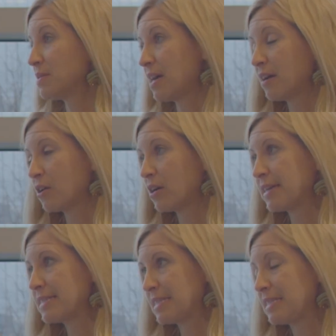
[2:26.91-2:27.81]
as I
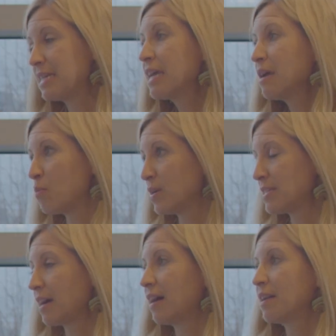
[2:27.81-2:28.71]
increased the team,
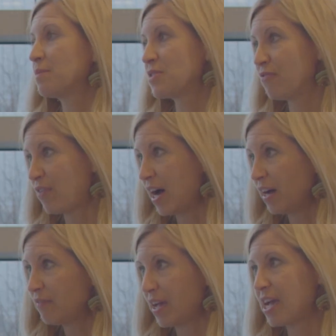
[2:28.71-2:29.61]
once I got up to
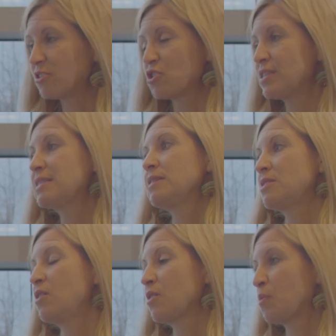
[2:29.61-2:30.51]
five agents, I
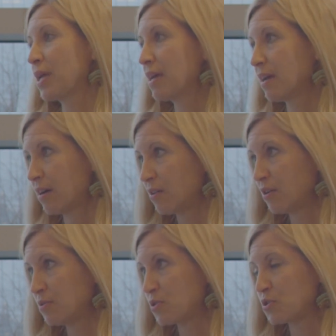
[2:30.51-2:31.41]
saw that we could get
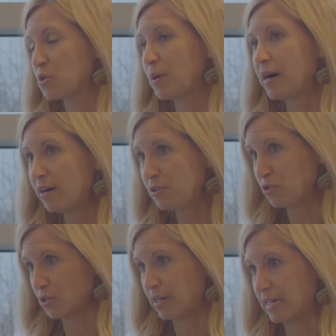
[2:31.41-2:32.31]
closer to a
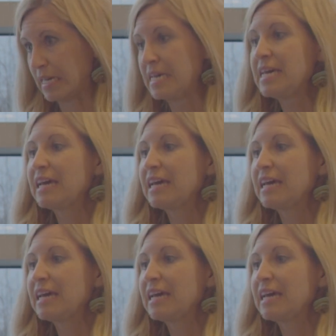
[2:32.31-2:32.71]
hundred.